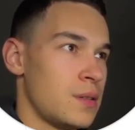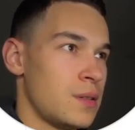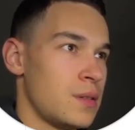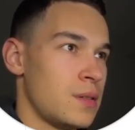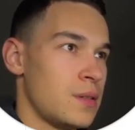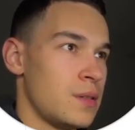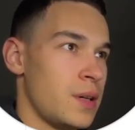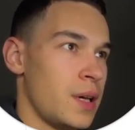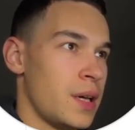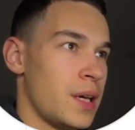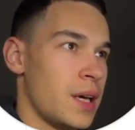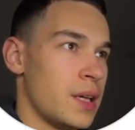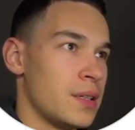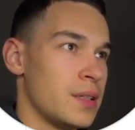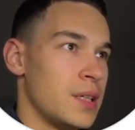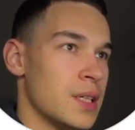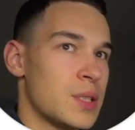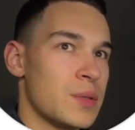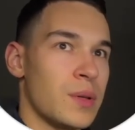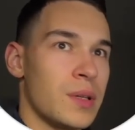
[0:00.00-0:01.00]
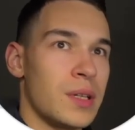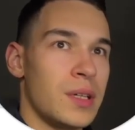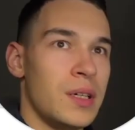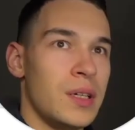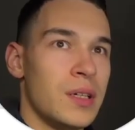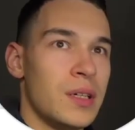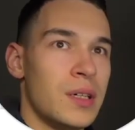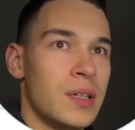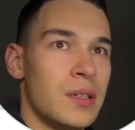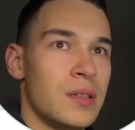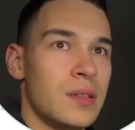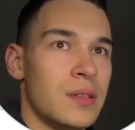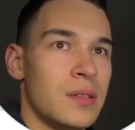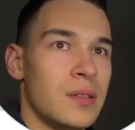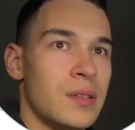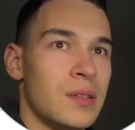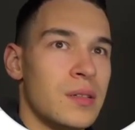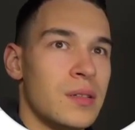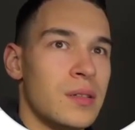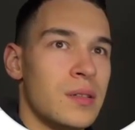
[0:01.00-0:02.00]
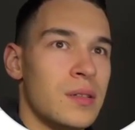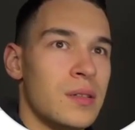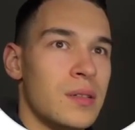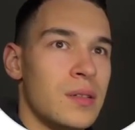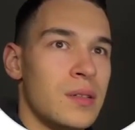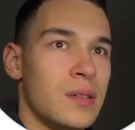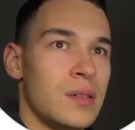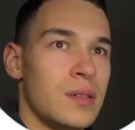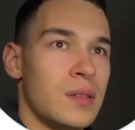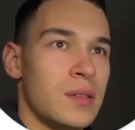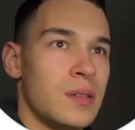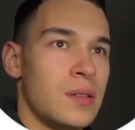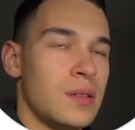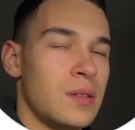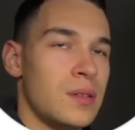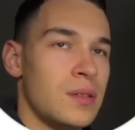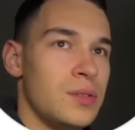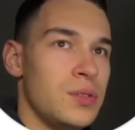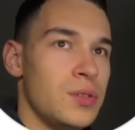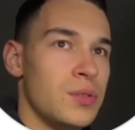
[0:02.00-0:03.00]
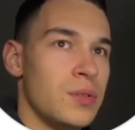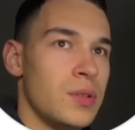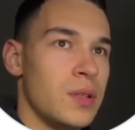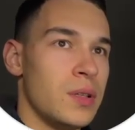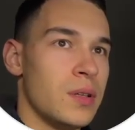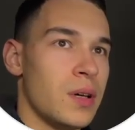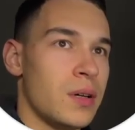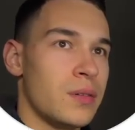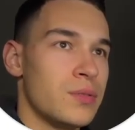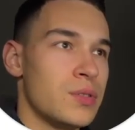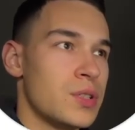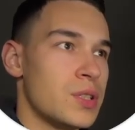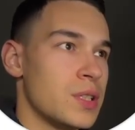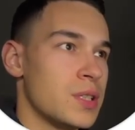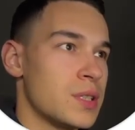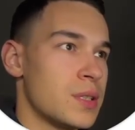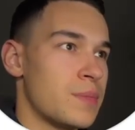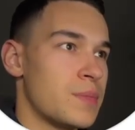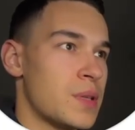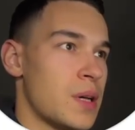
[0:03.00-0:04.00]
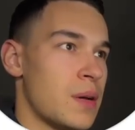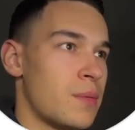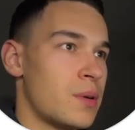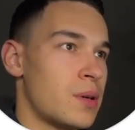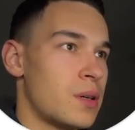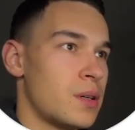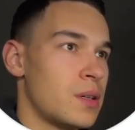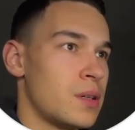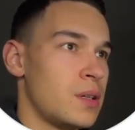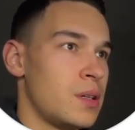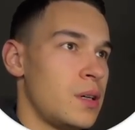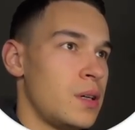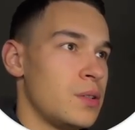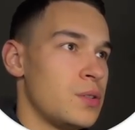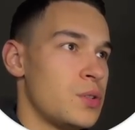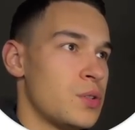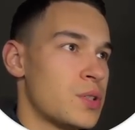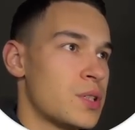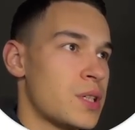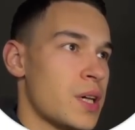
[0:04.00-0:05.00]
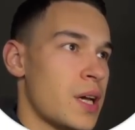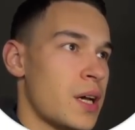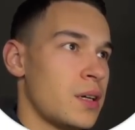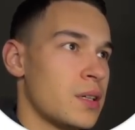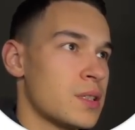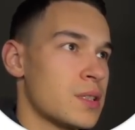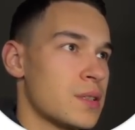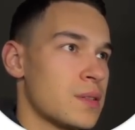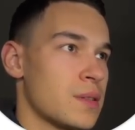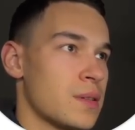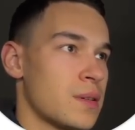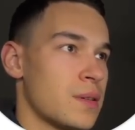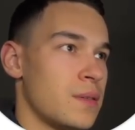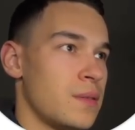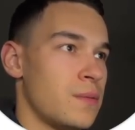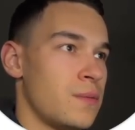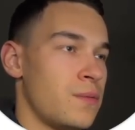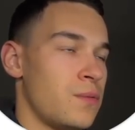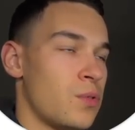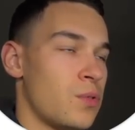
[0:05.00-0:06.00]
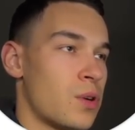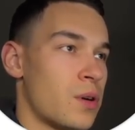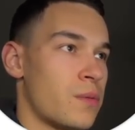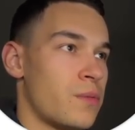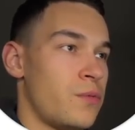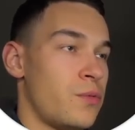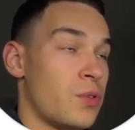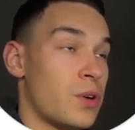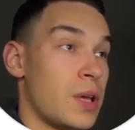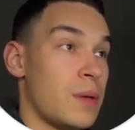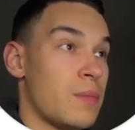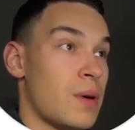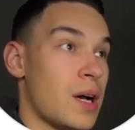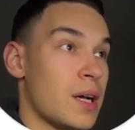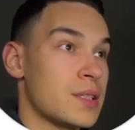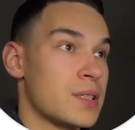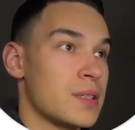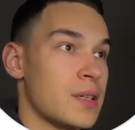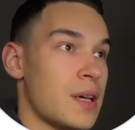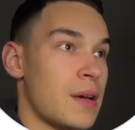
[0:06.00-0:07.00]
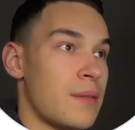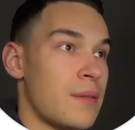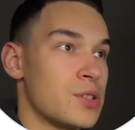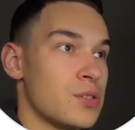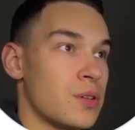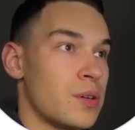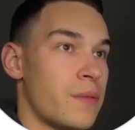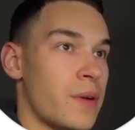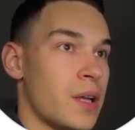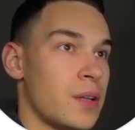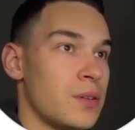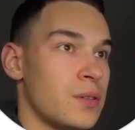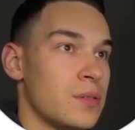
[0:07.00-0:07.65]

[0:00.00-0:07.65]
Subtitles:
Again, this one here, newly launched in September, 2 sales for $40 average order value.